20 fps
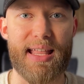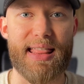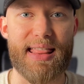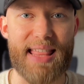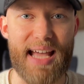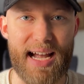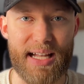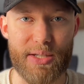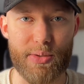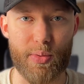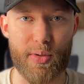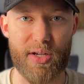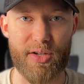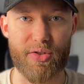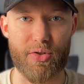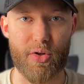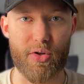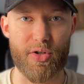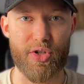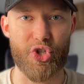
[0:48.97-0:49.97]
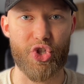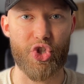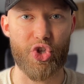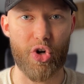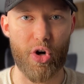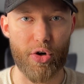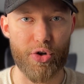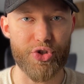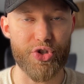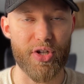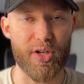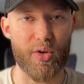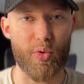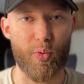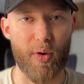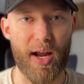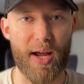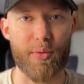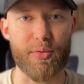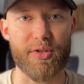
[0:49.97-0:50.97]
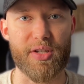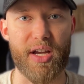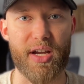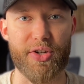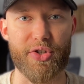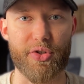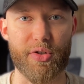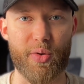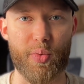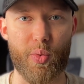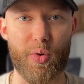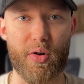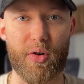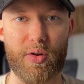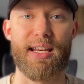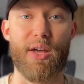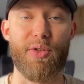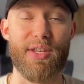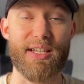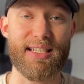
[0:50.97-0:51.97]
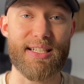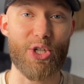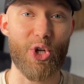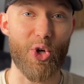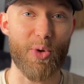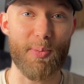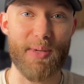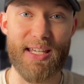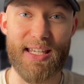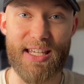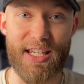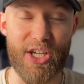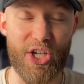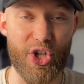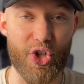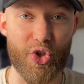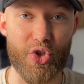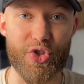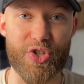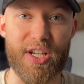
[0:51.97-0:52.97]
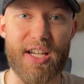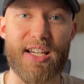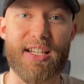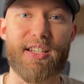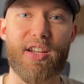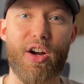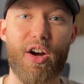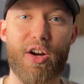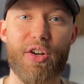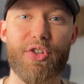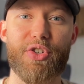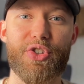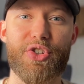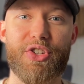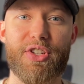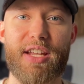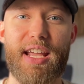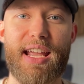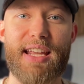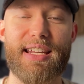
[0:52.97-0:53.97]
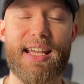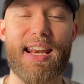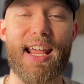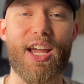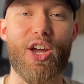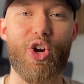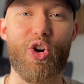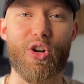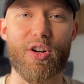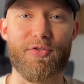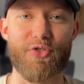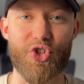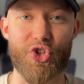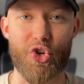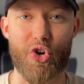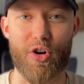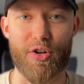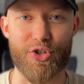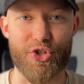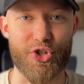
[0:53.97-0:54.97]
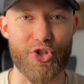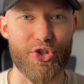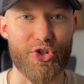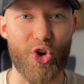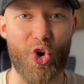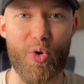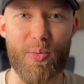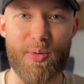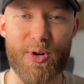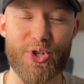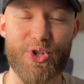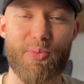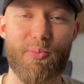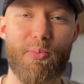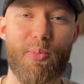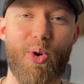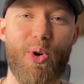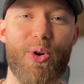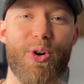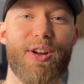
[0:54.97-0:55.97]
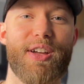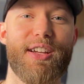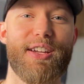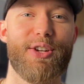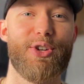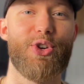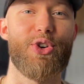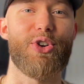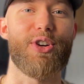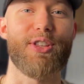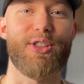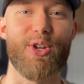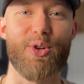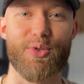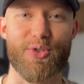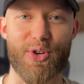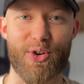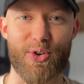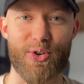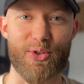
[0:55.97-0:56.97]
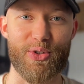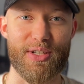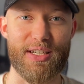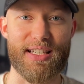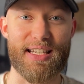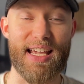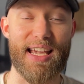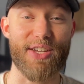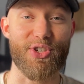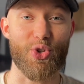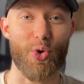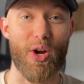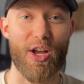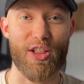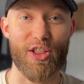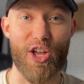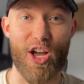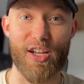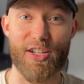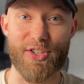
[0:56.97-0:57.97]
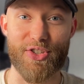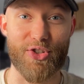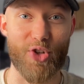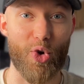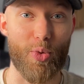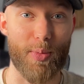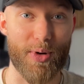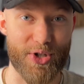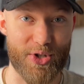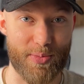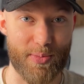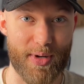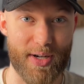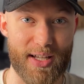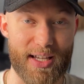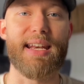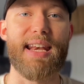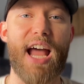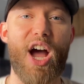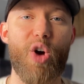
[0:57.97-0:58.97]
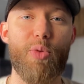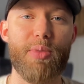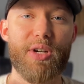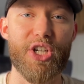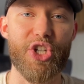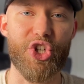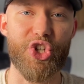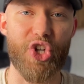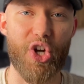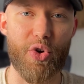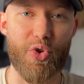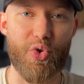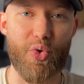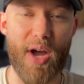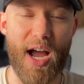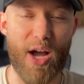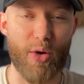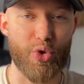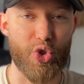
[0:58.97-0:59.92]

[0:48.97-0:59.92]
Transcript: That's when I started charging what I was actually worth. Now, this took me years to understand, and I could have charged so much more during those early days. So I lost so much money. Now I'm going to show you how